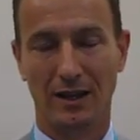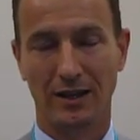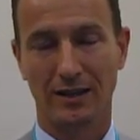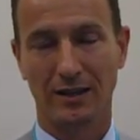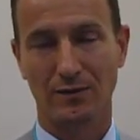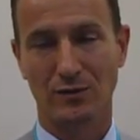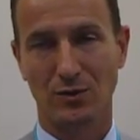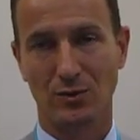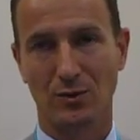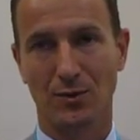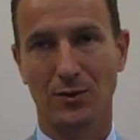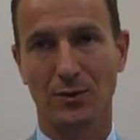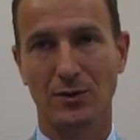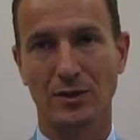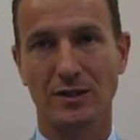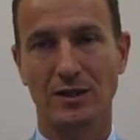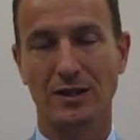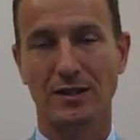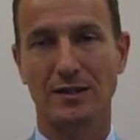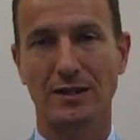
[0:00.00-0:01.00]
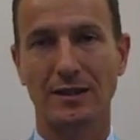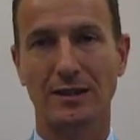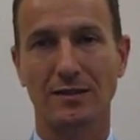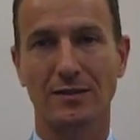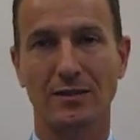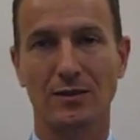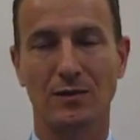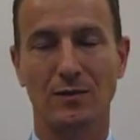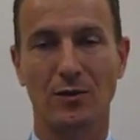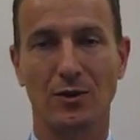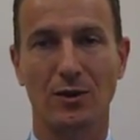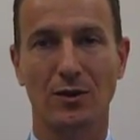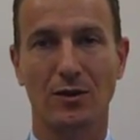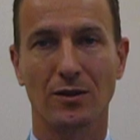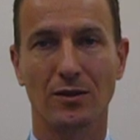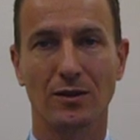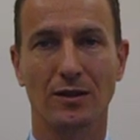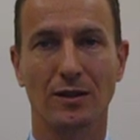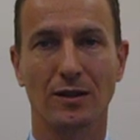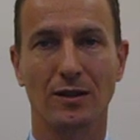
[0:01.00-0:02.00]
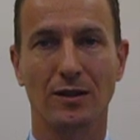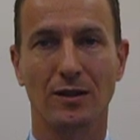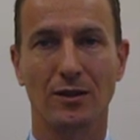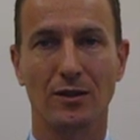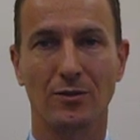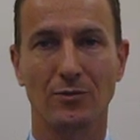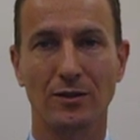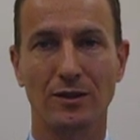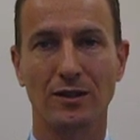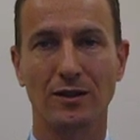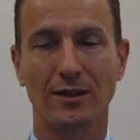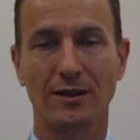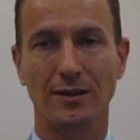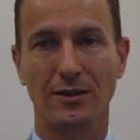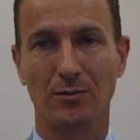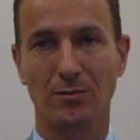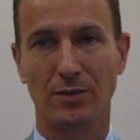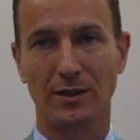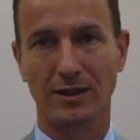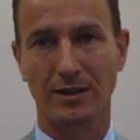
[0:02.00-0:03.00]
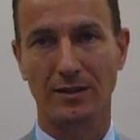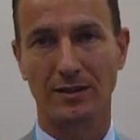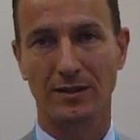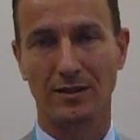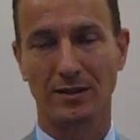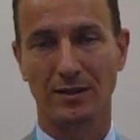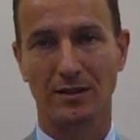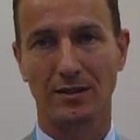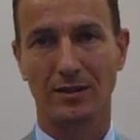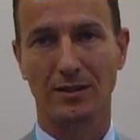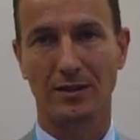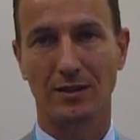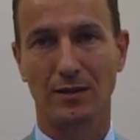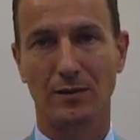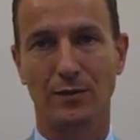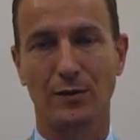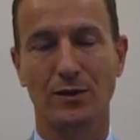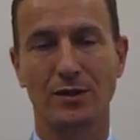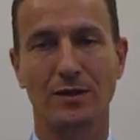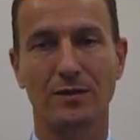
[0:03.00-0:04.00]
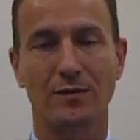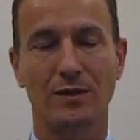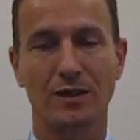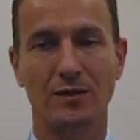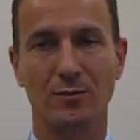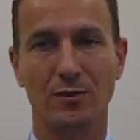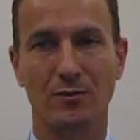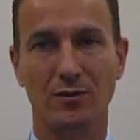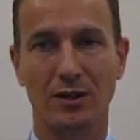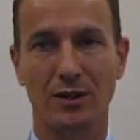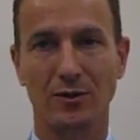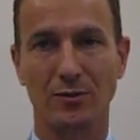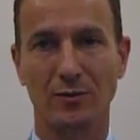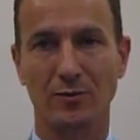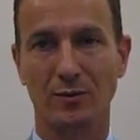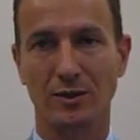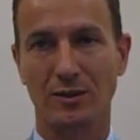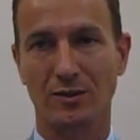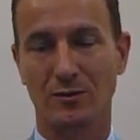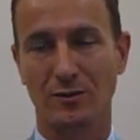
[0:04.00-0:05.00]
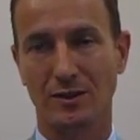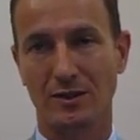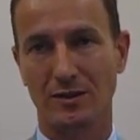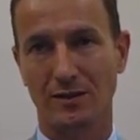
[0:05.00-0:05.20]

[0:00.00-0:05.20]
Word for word: We've sold thirty-six tickets thus far. Uh, recently completed uh, our first investment round, which was